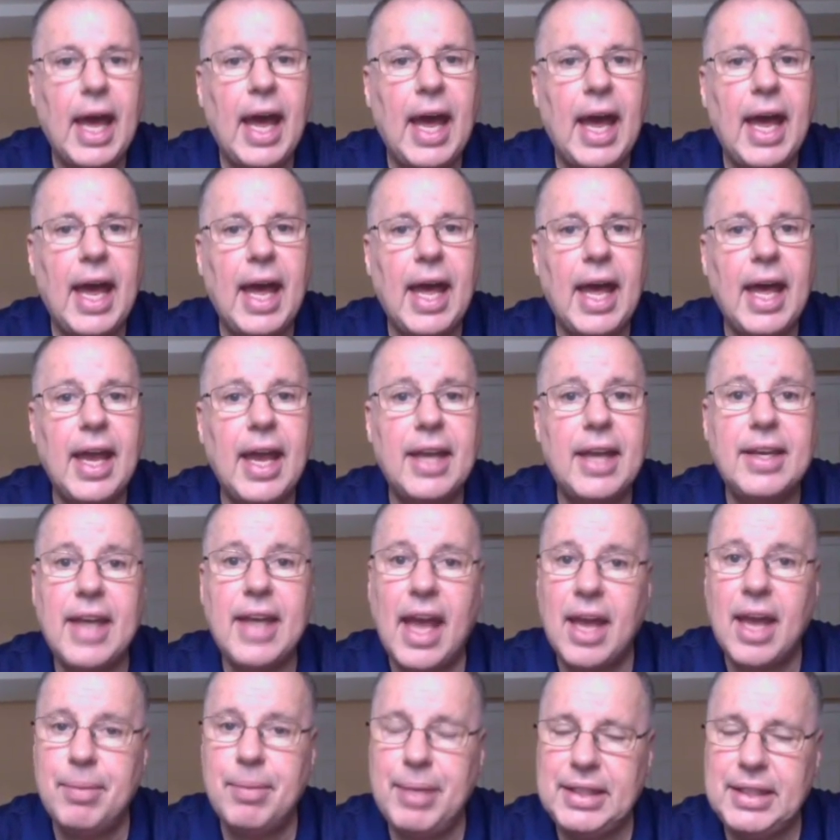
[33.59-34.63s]

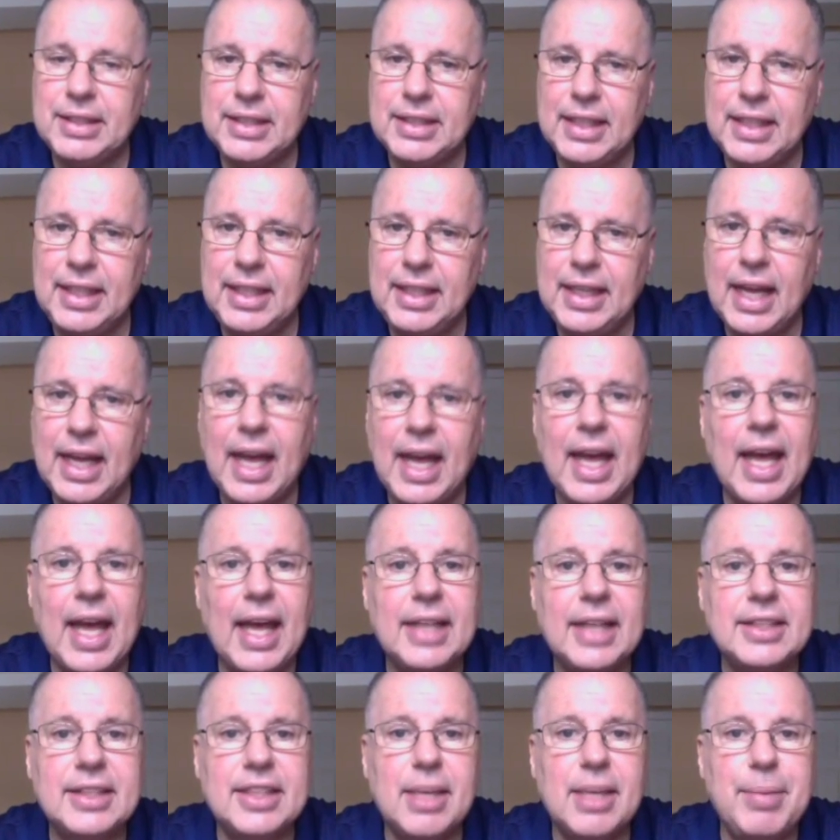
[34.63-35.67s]
and NBC
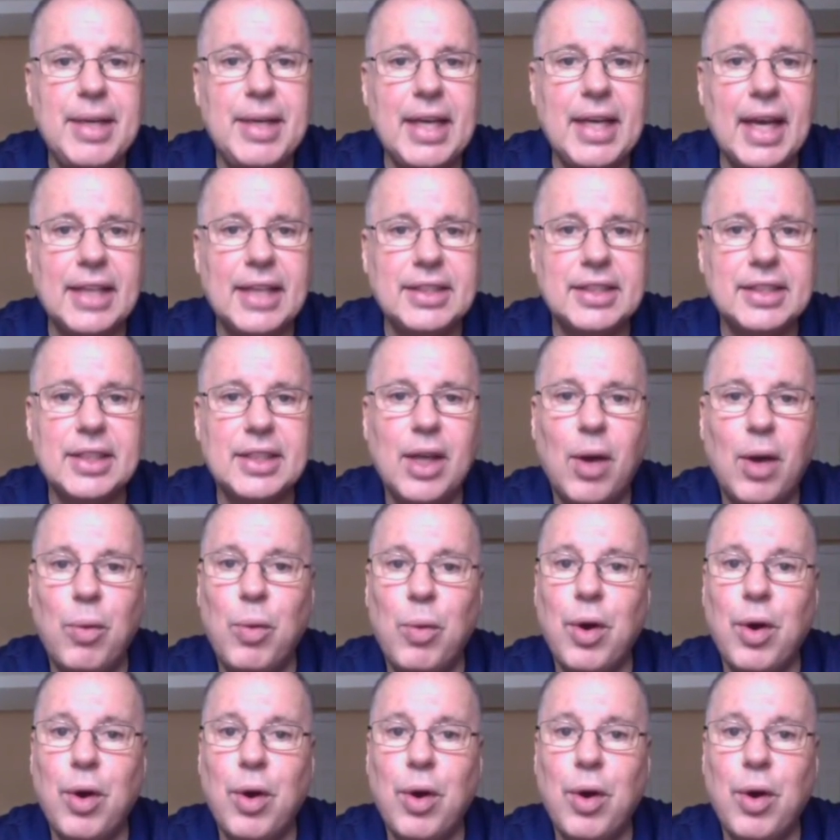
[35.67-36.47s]
and CBS